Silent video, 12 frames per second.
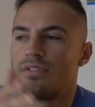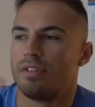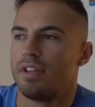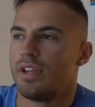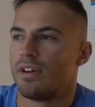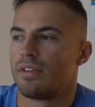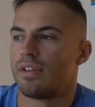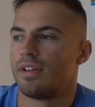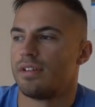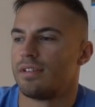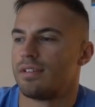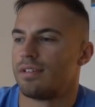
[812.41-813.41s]
to the
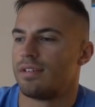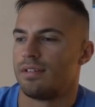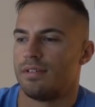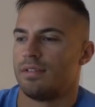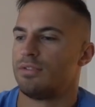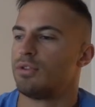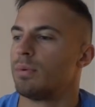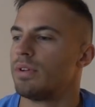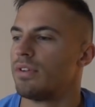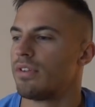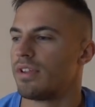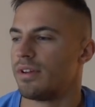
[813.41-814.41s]
other and to
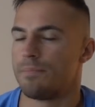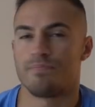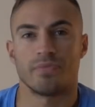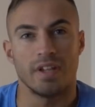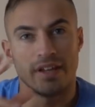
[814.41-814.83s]
another,